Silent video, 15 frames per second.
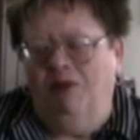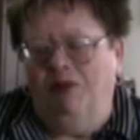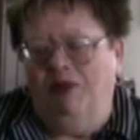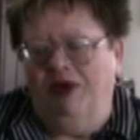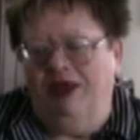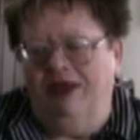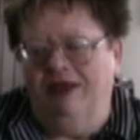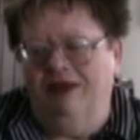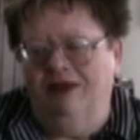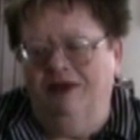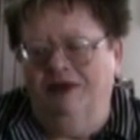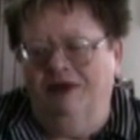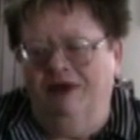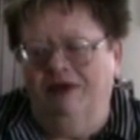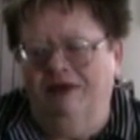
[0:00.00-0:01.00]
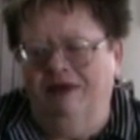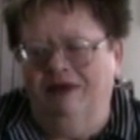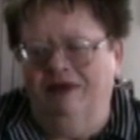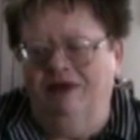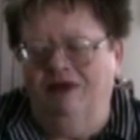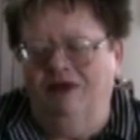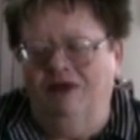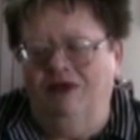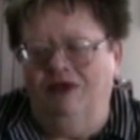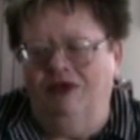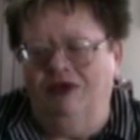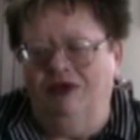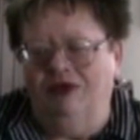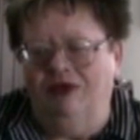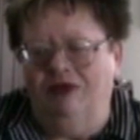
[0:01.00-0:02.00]
But
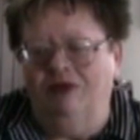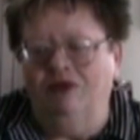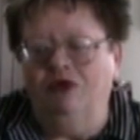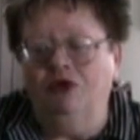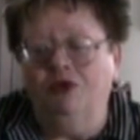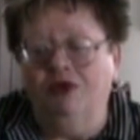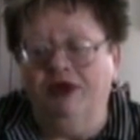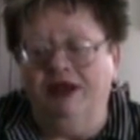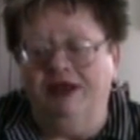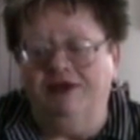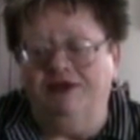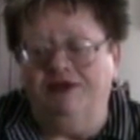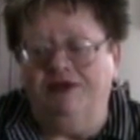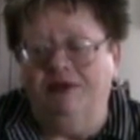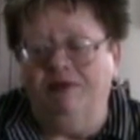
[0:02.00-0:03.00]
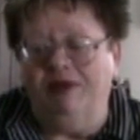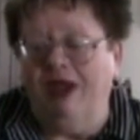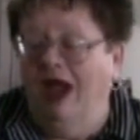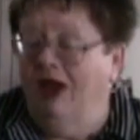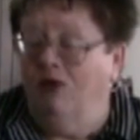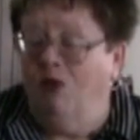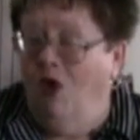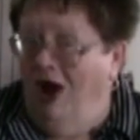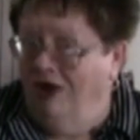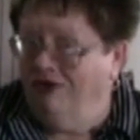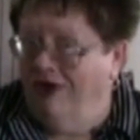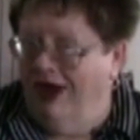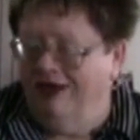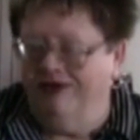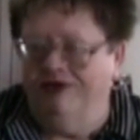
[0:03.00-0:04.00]
the new one is Beyond Walk
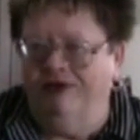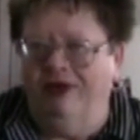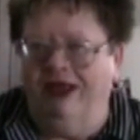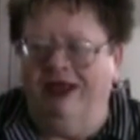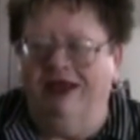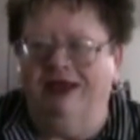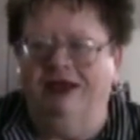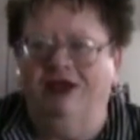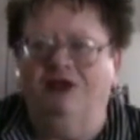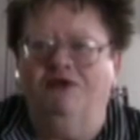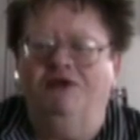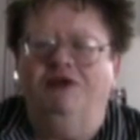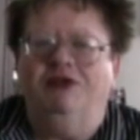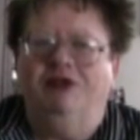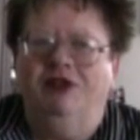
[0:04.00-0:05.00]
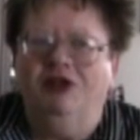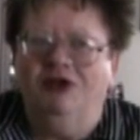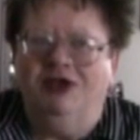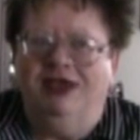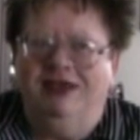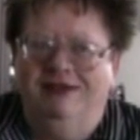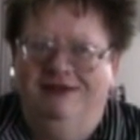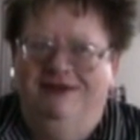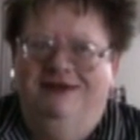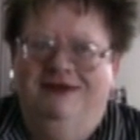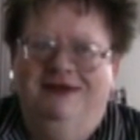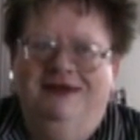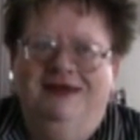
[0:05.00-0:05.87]
Trot, so I can interview the little kids.